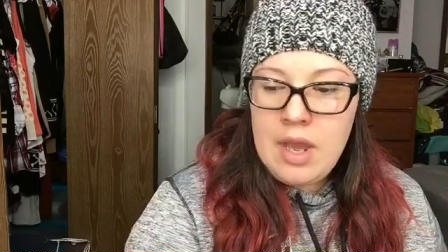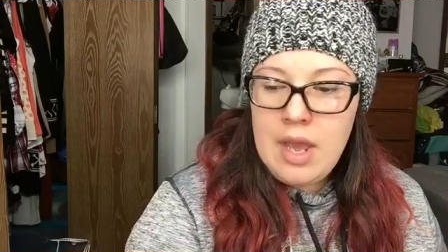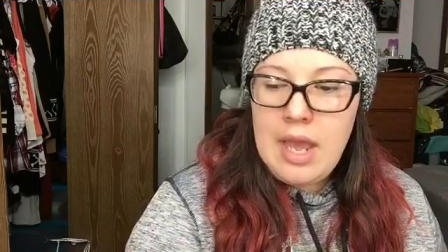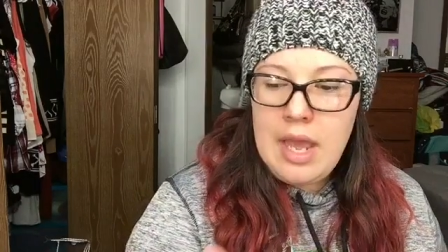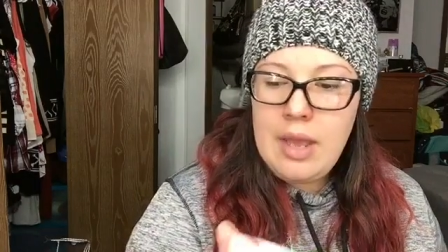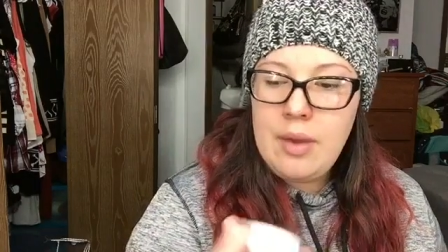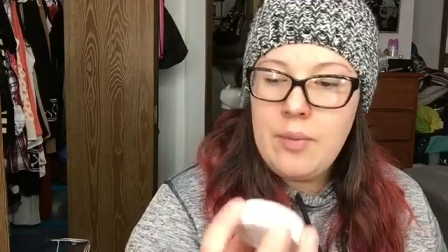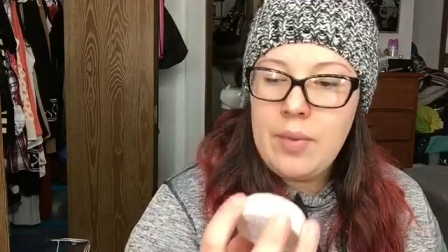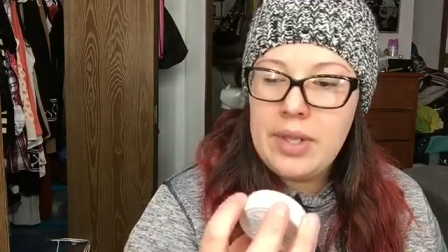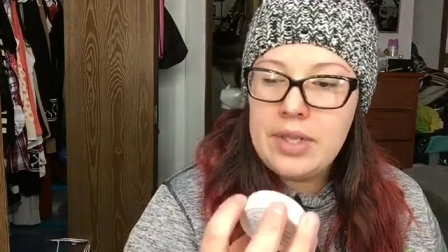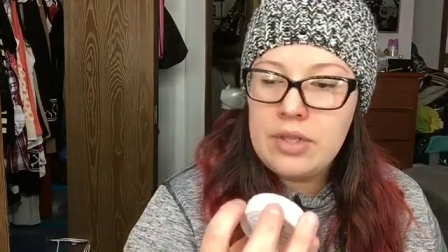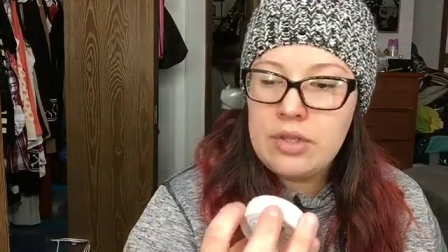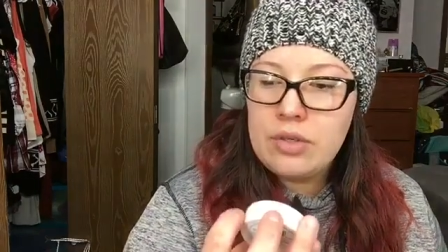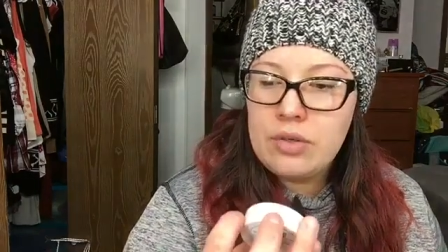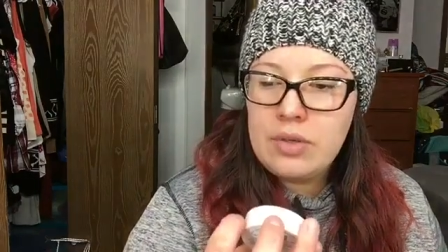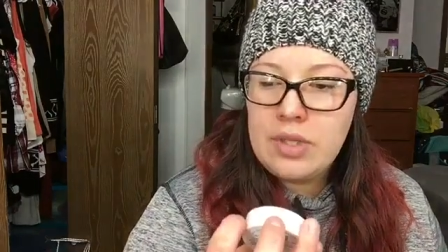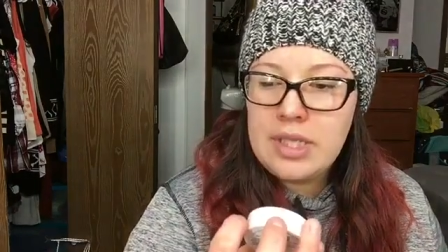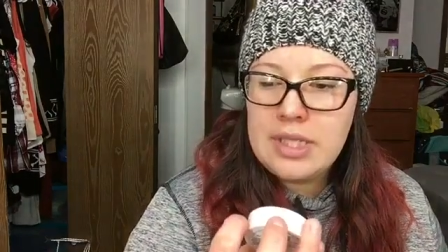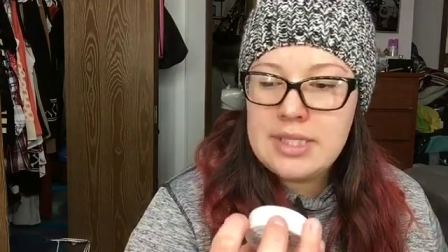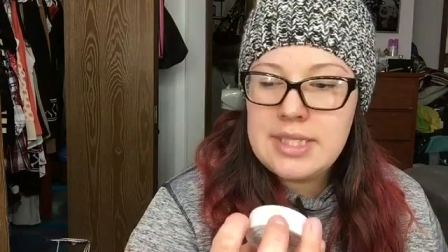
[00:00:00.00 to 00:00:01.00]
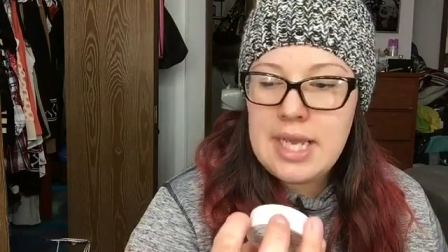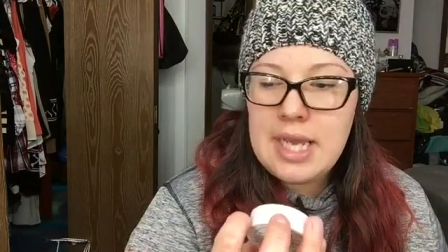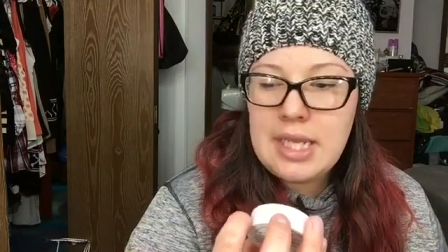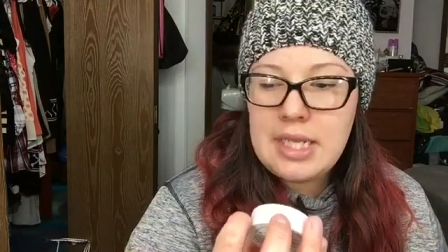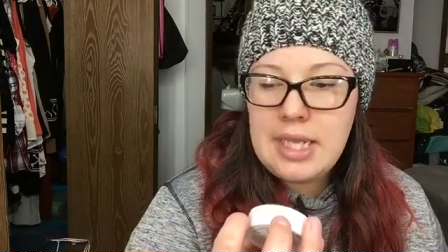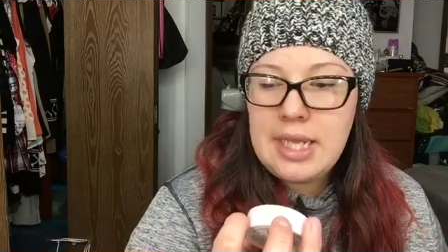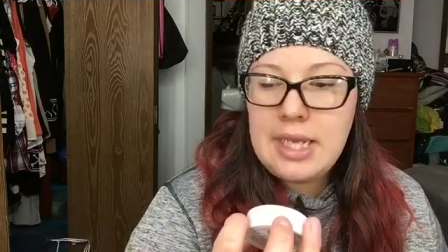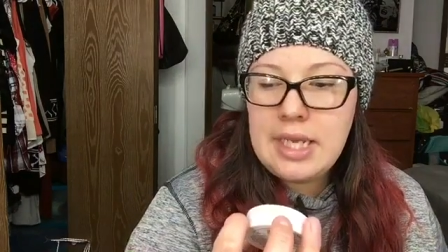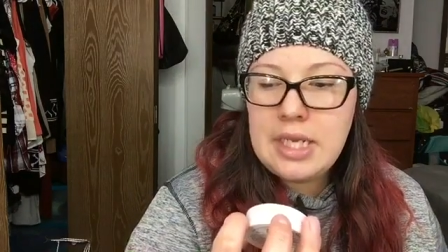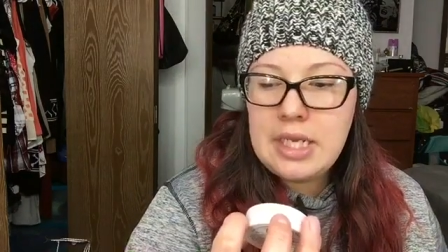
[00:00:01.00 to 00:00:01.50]
I went through these
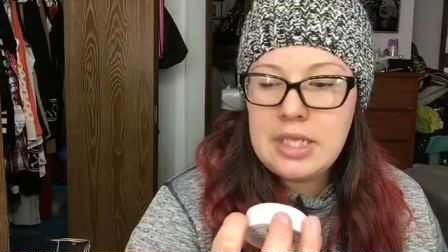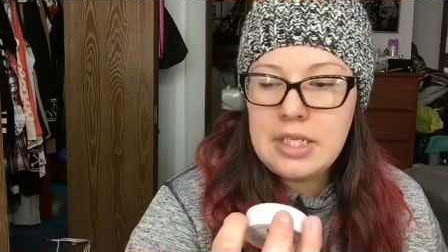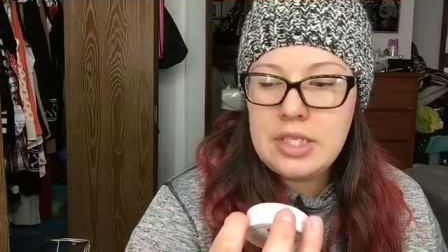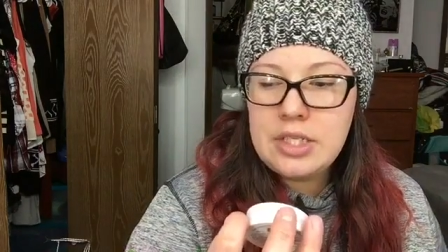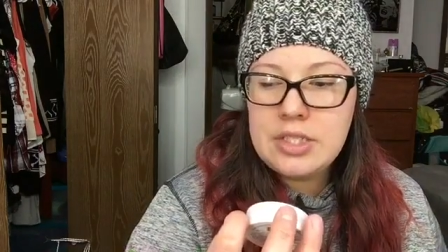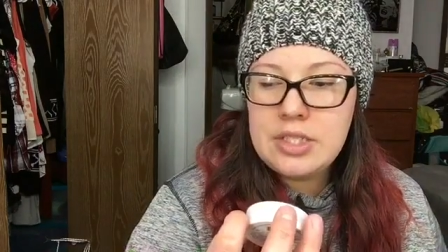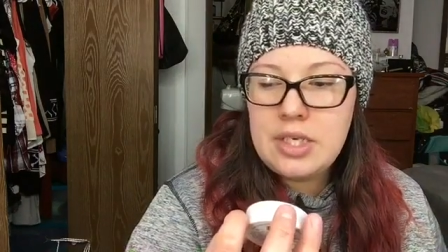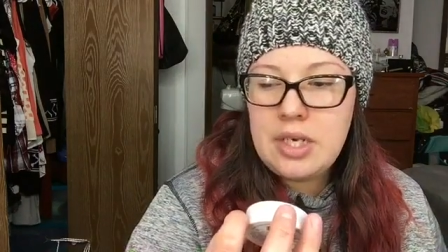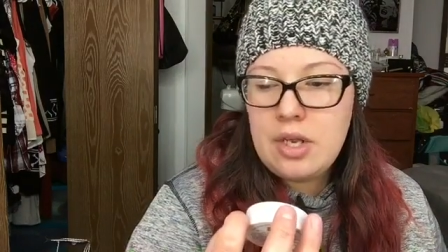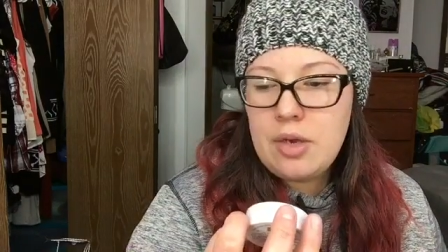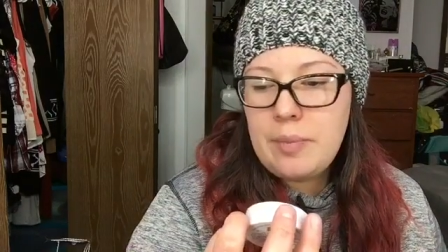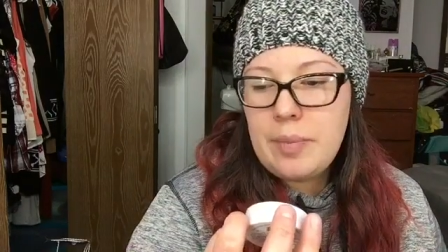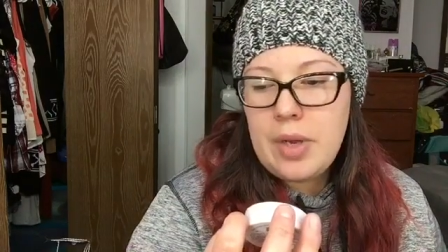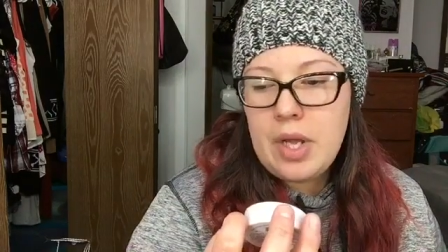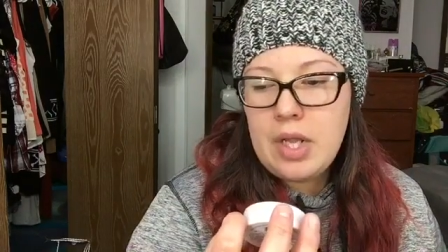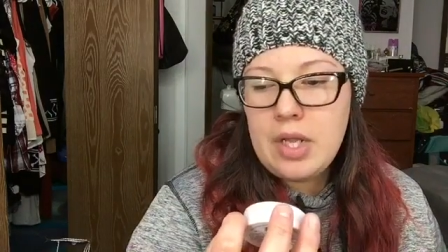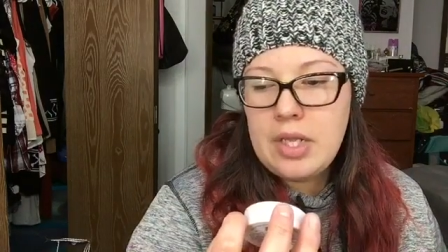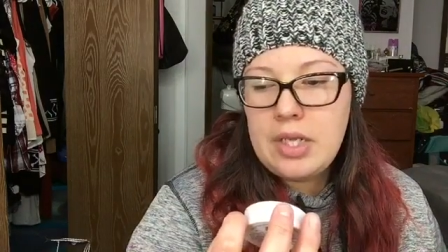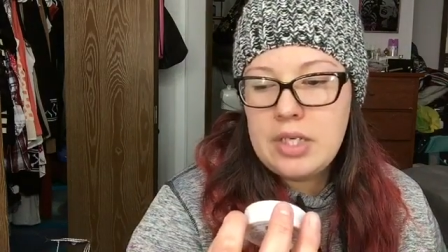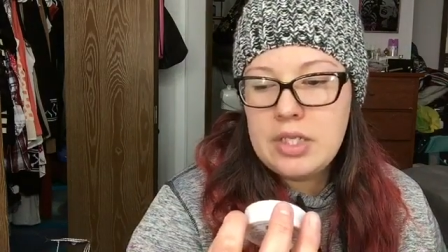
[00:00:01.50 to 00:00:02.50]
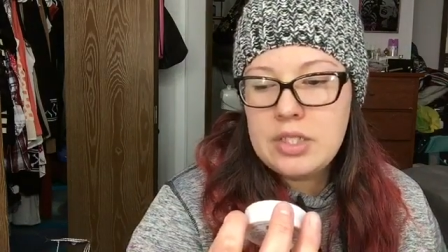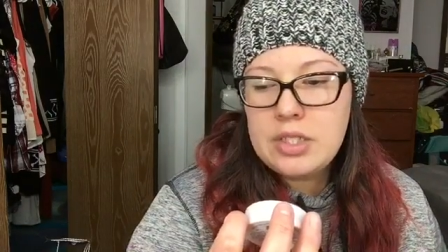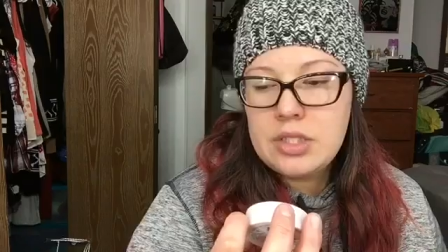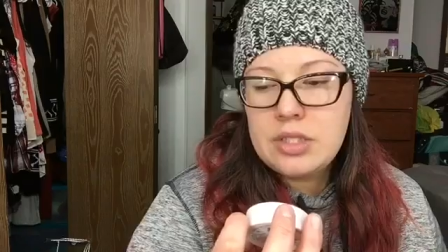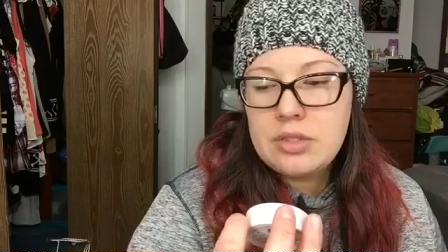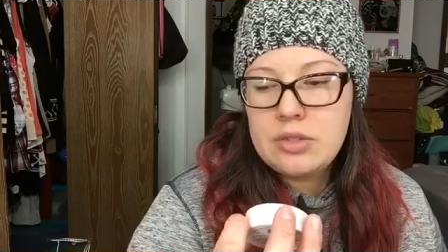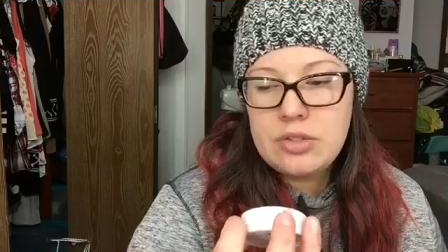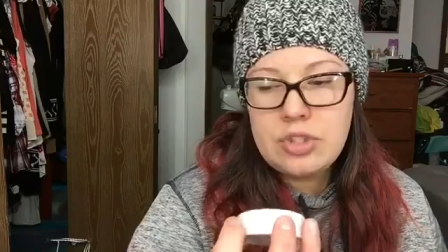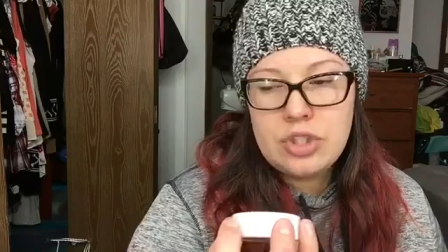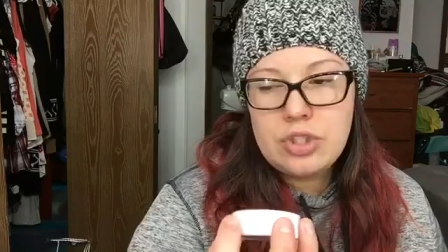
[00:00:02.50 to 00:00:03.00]
LA Colors nail
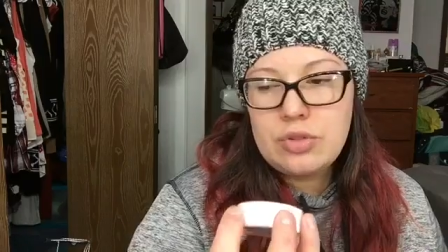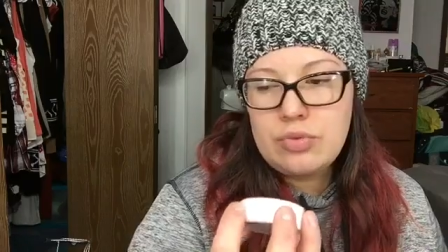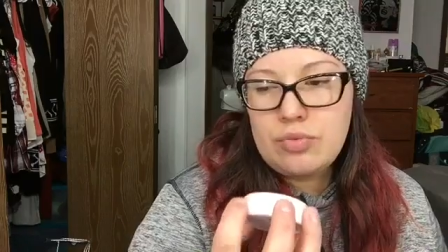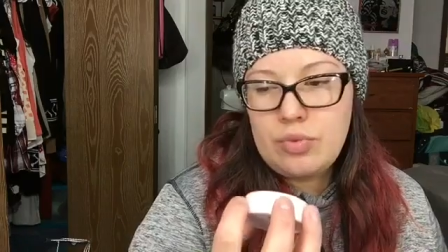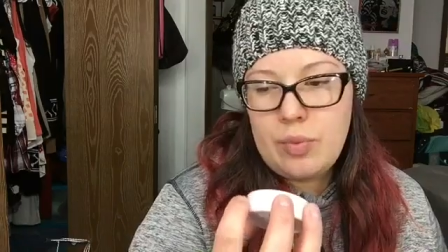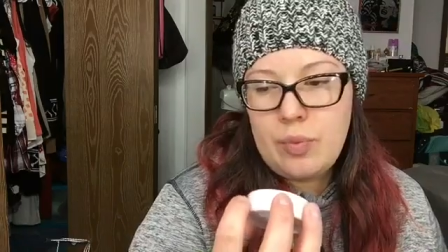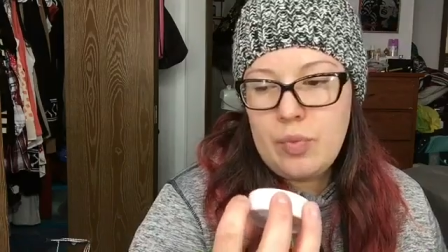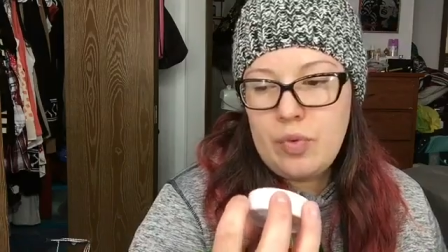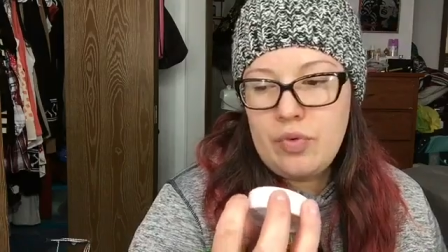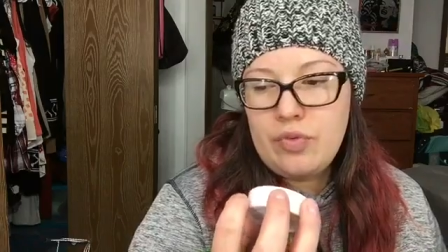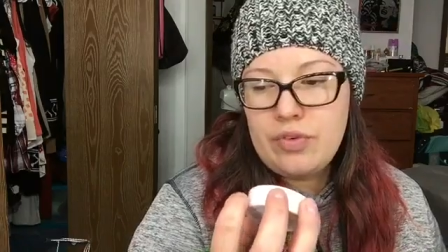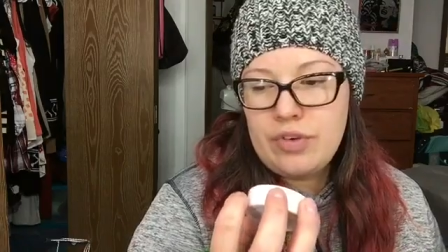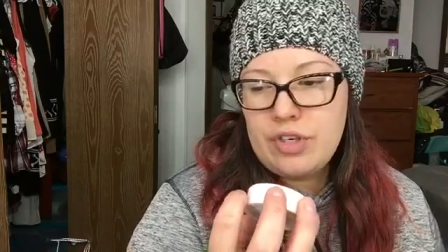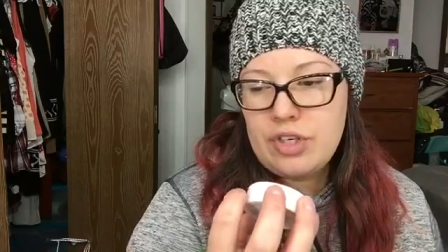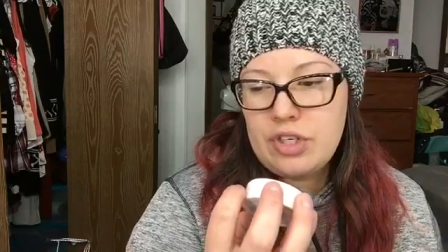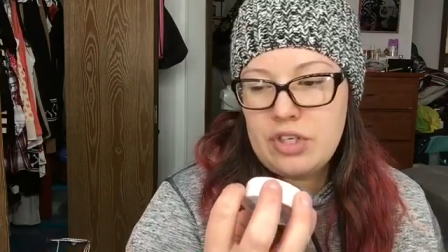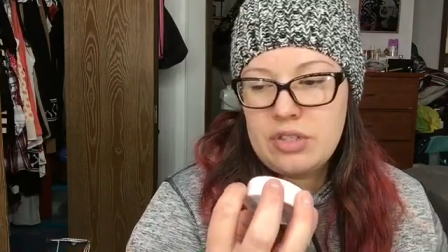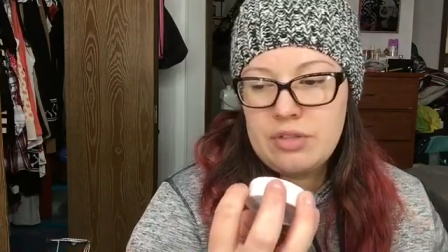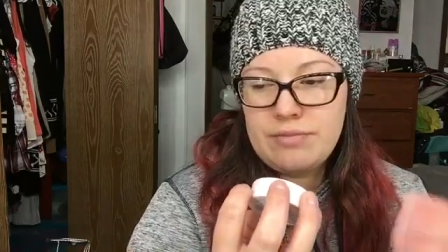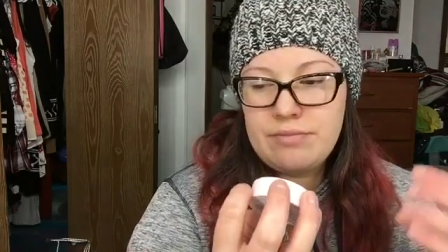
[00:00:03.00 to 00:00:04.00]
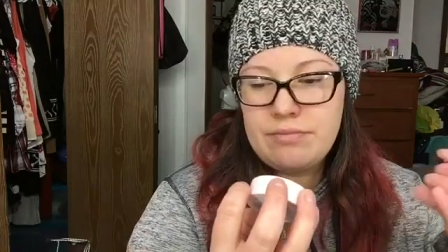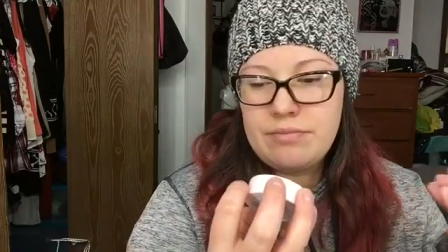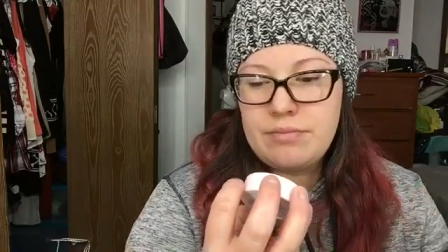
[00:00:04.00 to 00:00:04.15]
polish just remover